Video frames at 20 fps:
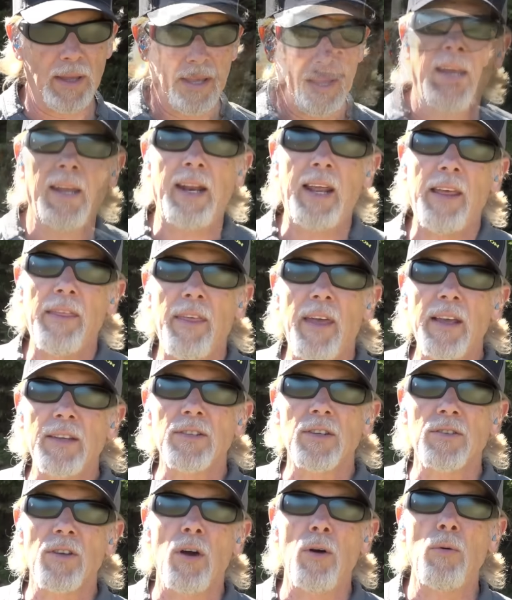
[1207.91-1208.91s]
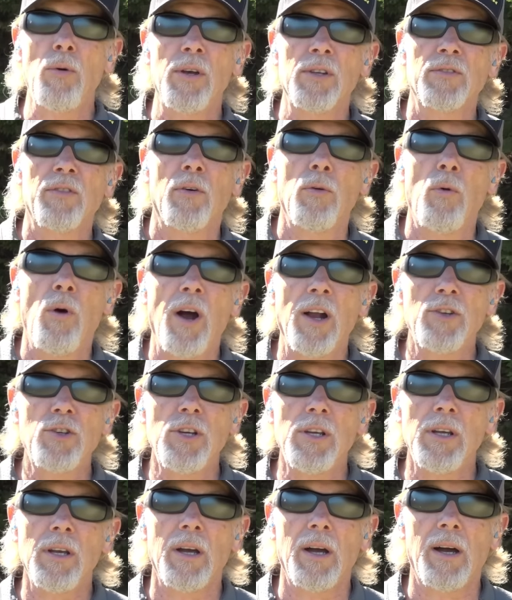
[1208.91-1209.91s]
And hey, thanks as always for
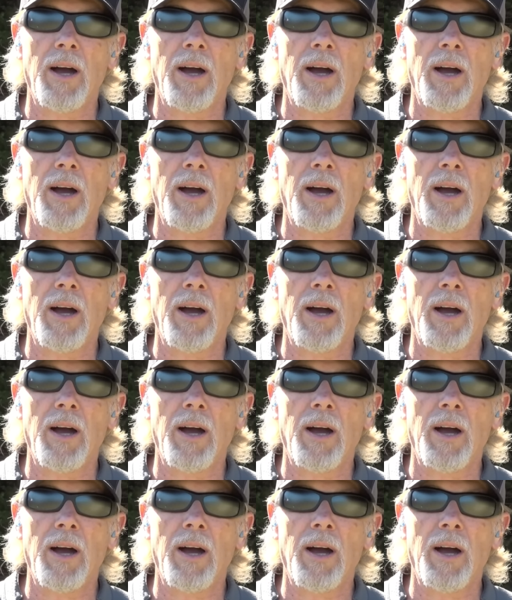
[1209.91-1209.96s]
watching.